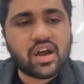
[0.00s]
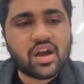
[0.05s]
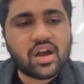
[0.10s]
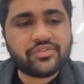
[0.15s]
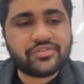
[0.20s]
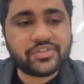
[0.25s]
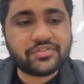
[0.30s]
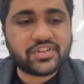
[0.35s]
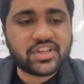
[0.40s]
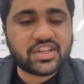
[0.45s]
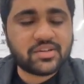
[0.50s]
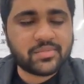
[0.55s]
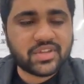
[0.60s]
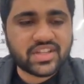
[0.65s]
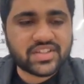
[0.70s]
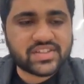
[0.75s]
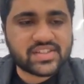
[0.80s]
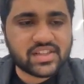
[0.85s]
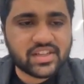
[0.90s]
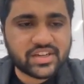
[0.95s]
15
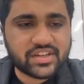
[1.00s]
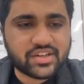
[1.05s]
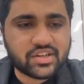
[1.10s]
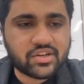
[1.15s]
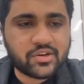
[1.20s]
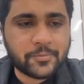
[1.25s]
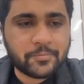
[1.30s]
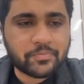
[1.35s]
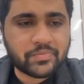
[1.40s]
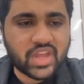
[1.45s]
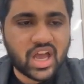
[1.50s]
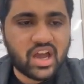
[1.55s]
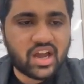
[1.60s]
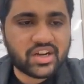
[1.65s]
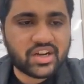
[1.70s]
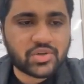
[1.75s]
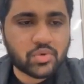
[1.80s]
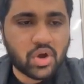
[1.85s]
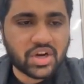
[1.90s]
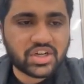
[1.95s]
minutes later,
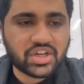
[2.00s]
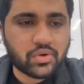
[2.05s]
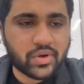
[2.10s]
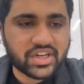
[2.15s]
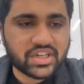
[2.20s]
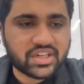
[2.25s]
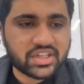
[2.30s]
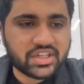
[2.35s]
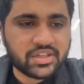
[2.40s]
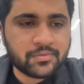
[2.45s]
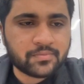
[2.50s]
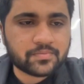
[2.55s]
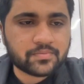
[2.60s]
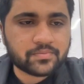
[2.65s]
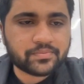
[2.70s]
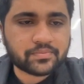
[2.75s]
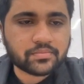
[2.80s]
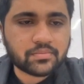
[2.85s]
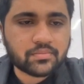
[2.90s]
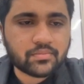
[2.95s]
at 1:20,
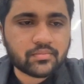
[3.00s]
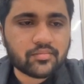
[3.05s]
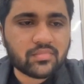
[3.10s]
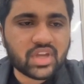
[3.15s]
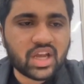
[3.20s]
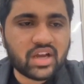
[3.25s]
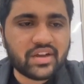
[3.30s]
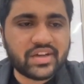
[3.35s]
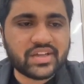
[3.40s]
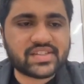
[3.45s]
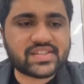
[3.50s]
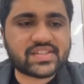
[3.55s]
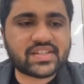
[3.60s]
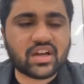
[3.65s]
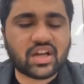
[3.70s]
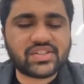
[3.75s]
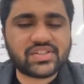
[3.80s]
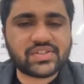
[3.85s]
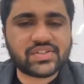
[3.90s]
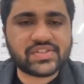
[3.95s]
it
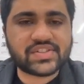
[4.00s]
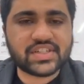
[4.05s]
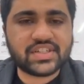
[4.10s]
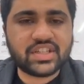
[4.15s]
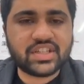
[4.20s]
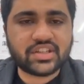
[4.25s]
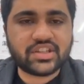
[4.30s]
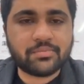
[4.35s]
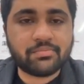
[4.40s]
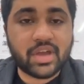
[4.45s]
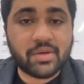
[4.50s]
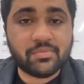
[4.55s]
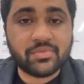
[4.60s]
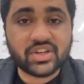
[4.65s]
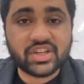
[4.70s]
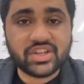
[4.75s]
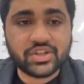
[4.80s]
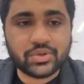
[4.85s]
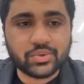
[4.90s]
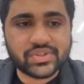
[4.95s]
starts to see that the
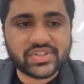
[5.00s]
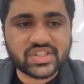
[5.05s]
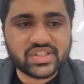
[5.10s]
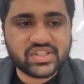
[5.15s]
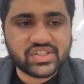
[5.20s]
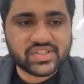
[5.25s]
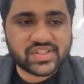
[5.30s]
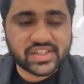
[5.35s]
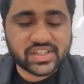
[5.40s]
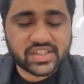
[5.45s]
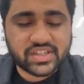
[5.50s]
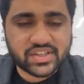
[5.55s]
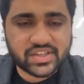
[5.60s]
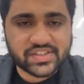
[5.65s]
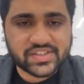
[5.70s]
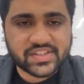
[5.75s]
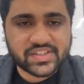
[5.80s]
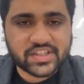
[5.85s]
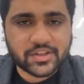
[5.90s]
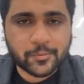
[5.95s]
memory usage is
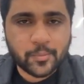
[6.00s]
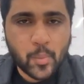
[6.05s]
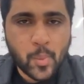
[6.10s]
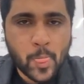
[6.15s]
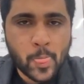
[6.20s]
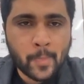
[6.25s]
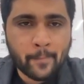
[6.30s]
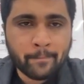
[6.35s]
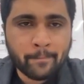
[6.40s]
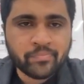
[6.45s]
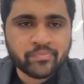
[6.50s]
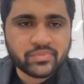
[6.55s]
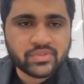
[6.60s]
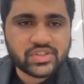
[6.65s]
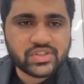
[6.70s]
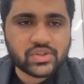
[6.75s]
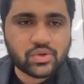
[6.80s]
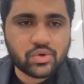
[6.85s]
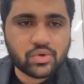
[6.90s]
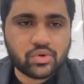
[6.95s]
increasing.
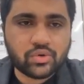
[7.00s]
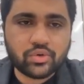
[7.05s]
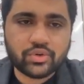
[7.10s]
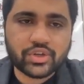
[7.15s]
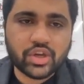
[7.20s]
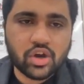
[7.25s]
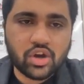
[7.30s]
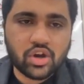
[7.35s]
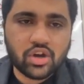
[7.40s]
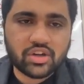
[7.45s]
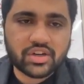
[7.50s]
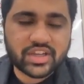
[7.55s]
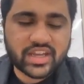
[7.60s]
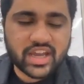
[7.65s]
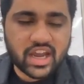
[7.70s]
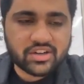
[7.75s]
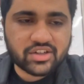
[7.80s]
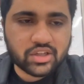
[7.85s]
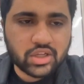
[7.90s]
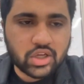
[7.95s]
So your
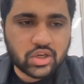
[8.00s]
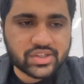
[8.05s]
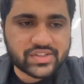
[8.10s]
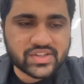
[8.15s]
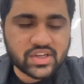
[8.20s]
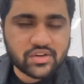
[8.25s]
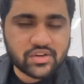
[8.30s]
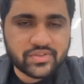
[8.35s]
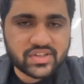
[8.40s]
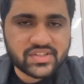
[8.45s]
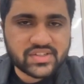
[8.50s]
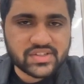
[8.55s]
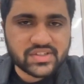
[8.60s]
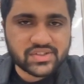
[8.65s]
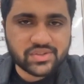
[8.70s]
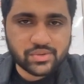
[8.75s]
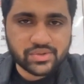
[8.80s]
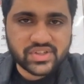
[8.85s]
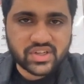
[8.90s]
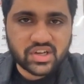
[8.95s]
catalog service is
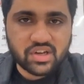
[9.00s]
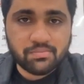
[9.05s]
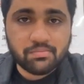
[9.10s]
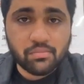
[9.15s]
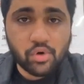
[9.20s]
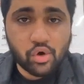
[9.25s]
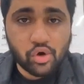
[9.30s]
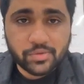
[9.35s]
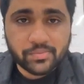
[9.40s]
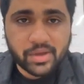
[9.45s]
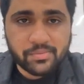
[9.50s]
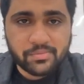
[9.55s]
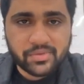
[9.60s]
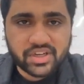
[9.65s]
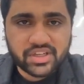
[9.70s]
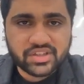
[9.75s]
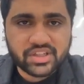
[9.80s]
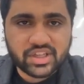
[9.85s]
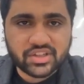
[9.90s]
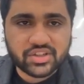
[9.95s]
using up more
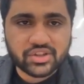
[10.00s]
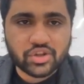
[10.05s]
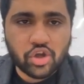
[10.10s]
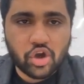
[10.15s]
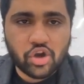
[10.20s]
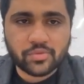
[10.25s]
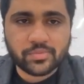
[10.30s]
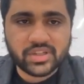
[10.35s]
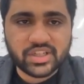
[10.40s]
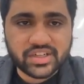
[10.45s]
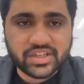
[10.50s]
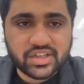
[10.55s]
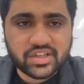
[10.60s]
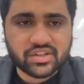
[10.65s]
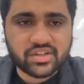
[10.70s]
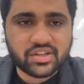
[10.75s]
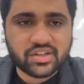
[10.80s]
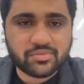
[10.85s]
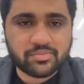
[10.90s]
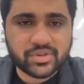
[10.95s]
memory than it normally
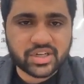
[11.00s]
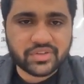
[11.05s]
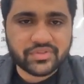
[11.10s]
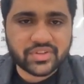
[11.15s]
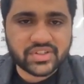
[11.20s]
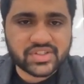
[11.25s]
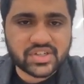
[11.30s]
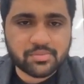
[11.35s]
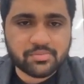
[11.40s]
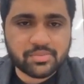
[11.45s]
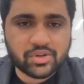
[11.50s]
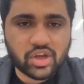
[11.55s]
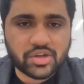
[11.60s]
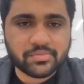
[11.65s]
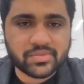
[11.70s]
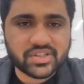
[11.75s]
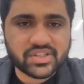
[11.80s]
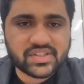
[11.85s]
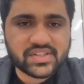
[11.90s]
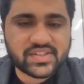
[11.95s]
did in previous
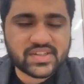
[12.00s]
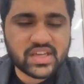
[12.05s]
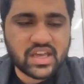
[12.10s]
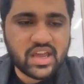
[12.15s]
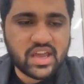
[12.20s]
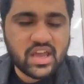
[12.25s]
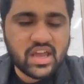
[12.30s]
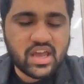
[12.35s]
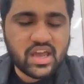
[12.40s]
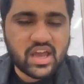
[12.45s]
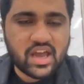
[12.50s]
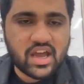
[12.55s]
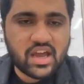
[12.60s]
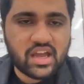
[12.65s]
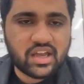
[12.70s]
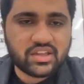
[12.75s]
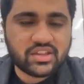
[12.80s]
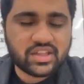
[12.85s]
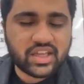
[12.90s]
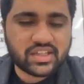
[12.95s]
deployments.
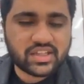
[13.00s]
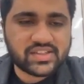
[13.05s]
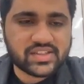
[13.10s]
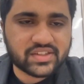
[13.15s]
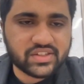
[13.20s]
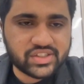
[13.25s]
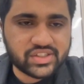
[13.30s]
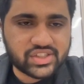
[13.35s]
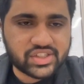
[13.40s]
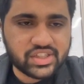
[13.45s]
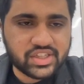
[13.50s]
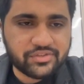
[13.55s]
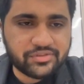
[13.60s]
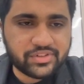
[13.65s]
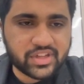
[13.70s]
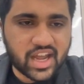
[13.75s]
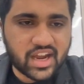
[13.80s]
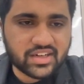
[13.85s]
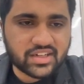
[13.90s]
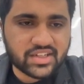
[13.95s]
And that's initially
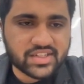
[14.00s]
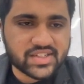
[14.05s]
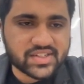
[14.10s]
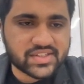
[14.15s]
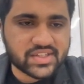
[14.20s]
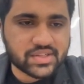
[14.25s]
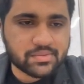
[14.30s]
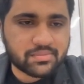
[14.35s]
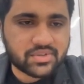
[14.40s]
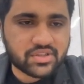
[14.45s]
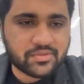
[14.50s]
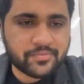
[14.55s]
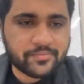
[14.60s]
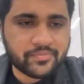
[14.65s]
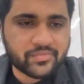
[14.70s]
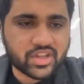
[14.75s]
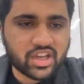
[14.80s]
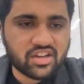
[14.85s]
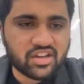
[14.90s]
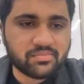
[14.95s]
flagged as a symptom,
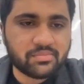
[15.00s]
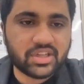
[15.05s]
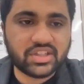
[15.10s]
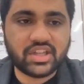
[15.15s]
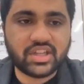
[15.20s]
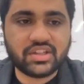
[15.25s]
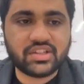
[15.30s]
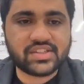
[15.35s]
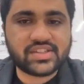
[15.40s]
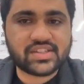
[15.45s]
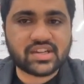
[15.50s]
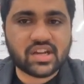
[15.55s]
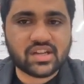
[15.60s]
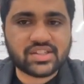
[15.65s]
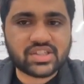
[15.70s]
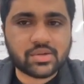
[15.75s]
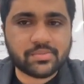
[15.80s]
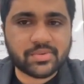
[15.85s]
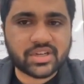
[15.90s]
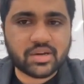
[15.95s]
but then it starts
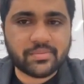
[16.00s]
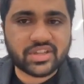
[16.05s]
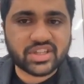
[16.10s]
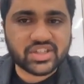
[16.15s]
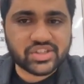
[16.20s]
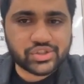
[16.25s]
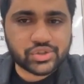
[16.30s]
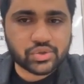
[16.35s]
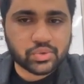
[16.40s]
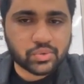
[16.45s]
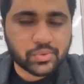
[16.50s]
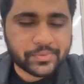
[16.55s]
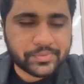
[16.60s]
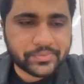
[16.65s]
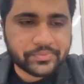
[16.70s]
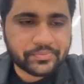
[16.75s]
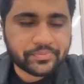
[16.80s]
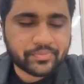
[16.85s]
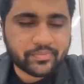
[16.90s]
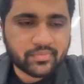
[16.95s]
to become an issue.
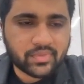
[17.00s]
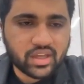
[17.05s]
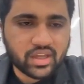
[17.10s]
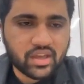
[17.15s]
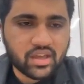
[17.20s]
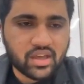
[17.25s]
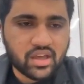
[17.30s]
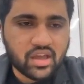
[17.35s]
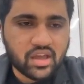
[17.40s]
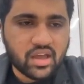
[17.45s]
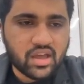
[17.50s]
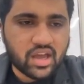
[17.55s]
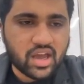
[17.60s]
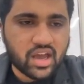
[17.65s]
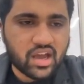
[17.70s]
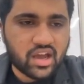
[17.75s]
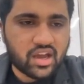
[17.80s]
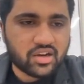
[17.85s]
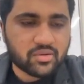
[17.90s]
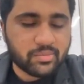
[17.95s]

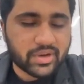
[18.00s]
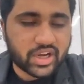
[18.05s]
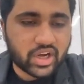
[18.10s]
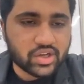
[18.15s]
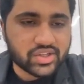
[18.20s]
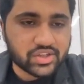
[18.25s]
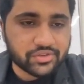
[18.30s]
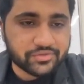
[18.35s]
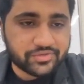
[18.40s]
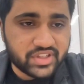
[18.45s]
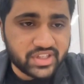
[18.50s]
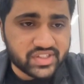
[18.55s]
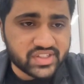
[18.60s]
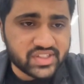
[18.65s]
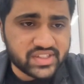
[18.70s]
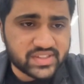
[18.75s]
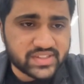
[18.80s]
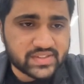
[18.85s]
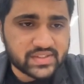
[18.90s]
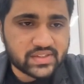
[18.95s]
And because of
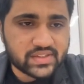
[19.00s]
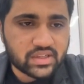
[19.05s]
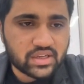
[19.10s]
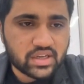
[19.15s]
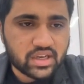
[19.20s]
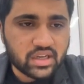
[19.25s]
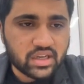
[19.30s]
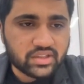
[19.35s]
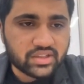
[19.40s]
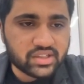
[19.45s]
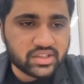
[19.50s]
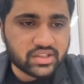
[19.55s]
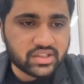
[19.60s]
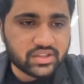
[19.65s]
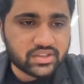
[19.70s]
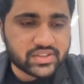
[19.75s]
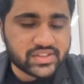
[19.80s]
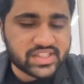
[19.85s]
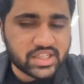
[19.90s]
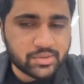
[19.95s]
this,
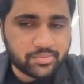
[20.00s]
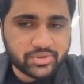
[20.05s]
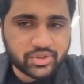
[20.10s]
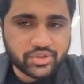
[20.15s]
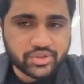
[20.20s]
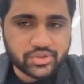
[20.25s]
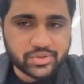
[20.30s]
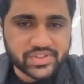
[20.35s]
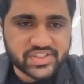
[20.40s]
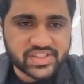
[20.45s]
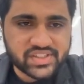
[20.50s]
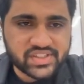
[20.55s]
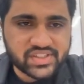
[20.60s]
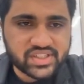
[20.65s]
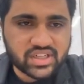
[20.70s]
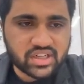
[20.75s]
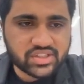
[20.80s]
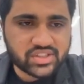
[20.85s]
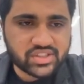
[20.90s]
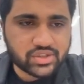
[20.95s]
the CPU usage
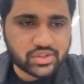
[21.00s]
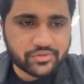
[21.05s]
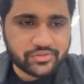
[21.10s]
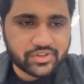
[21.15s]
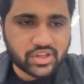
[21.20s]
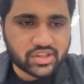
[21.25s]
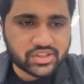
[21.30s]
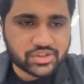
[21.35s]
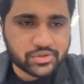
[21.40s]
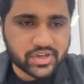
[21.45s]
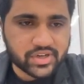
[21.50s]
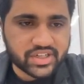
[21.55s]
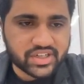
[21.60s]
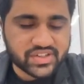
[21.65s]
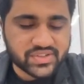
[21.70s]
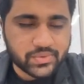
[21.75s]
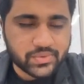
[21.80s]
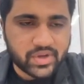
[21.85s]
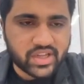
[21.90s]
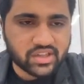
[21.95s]
starts to fluctuate as
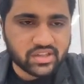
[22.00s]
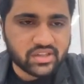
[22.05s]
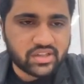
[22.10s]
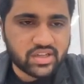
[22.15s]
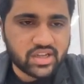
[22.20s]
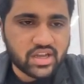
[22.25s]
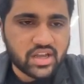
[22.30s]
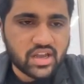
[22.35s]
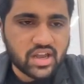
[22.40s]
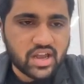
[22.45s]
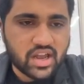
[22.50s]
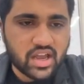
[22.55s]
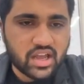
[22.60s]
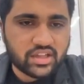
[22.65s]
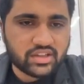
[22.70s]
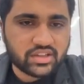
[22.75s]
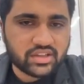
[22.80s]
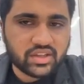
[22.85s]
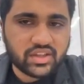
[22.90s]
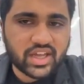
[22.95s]
well.
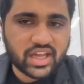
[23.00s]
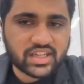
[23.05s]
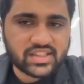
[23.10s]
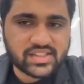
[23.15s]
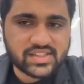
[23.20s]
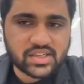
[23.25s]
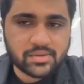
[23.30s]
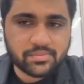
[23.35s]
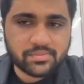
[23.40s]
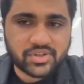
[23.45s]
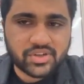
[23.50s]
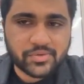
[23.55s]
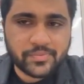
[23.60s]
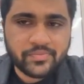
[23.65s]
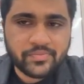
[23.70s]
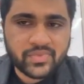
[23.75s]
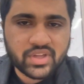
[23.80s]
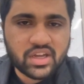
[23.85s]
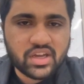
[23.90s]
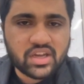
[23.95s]
And that
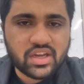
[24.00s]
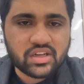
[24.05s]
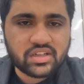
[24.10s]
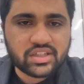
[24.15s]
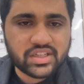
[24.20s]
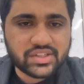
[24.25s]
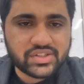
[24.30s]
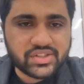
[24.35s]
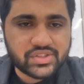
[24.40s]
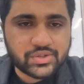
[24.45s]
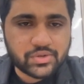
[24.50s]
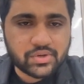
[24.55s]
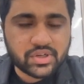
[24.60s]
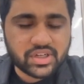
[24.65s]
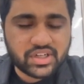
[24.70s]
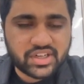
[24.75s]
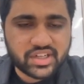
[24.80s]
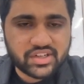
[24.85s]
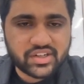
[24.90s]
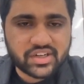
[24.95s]
symptom leads to a
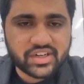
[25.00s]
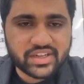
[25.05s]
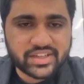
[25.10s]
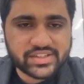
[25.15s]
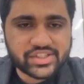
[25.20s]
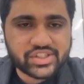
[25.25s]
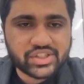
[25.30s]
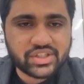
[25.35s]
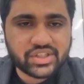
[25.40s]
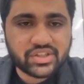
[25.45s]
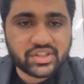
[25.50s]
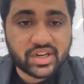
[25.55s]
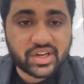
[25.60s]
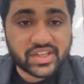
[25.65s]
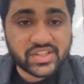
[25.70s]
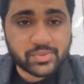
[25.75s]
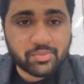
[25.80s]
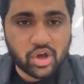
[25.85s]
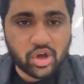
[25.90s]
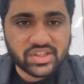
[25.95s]
degradation in the
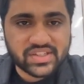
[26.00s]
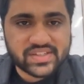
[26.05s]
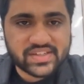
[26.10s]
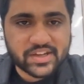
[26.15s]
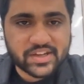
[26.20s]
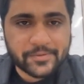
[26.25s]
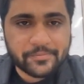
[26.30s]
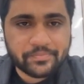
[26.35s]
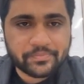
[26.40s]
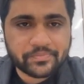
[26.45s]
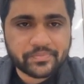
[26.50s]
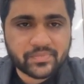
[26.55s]
response time.